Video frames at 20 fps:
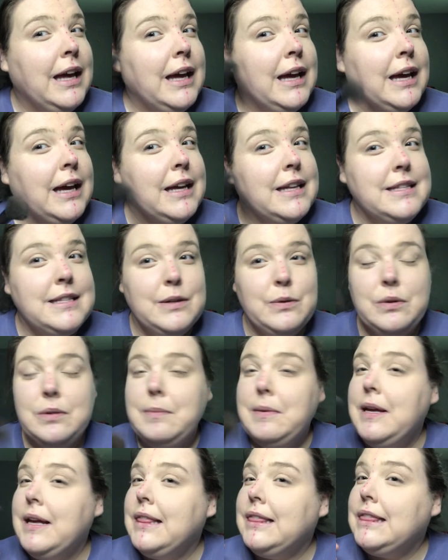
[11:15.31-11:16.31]
because it would
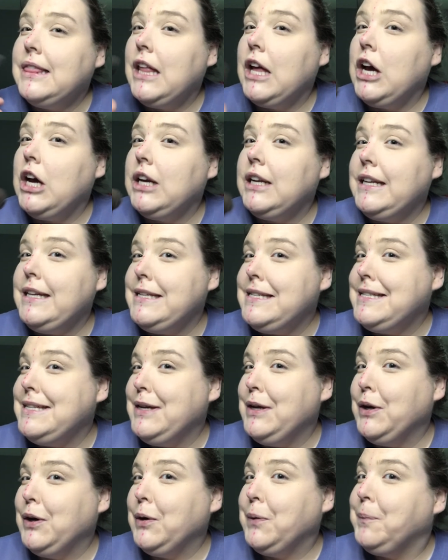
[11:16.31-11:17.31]
be a lot
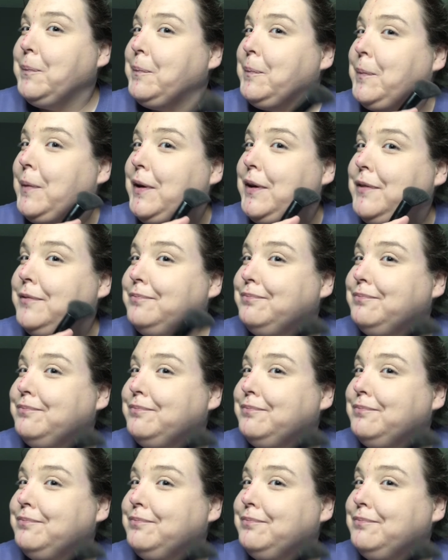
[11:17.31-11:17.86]
easier, but